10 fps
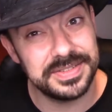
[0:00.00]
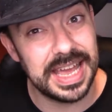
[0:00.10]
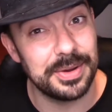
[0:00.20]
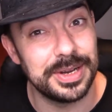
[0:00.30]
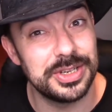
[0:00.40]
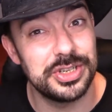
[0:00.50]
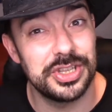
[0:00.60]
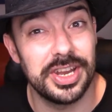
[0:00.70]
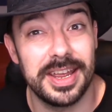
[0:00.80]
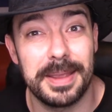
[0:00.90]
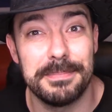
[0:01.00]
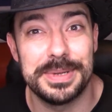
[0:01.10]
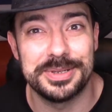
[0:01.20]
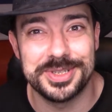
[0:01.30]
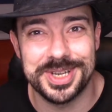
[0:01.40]
garage that I can
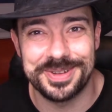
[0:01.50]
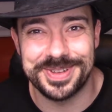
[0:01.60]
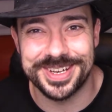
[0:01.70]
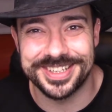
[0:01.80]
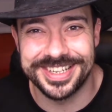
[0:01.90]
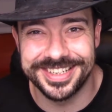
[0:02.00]
build stuff in.